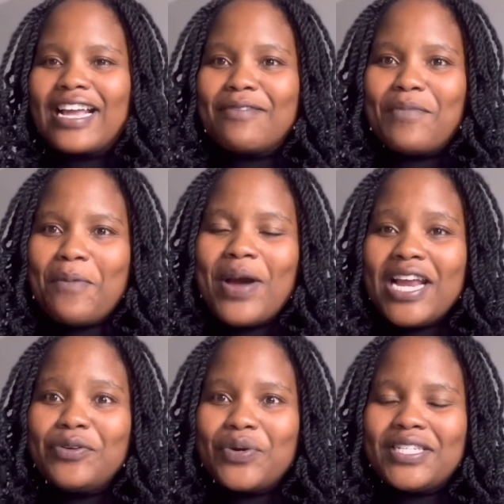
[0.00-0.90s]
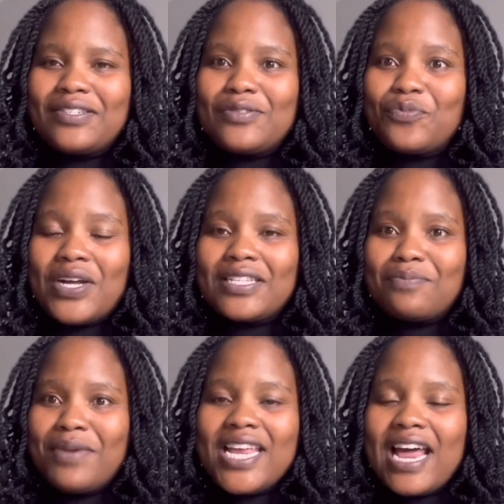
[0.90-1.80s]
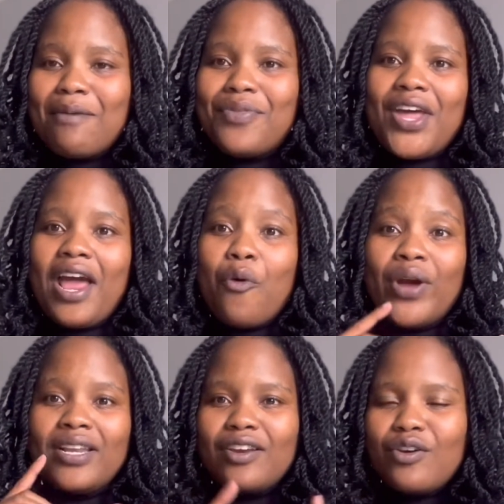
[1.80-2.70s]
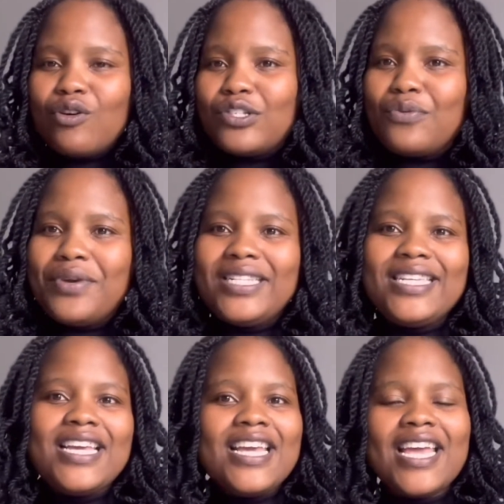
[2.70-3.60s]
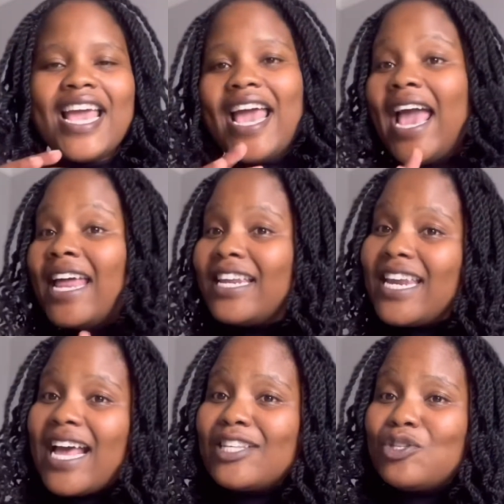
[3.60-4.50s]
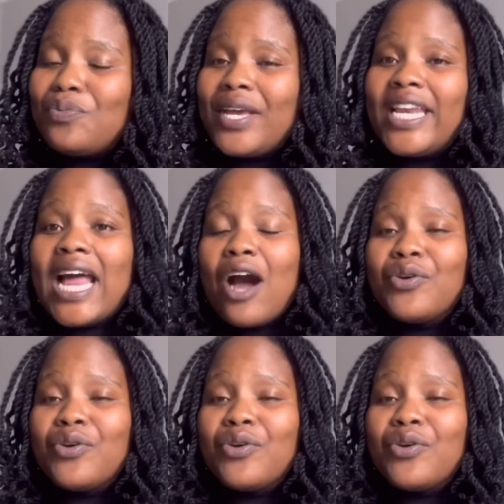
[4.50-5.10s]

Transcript: my mind was made up that I wanted an automatic and it has to be an Audi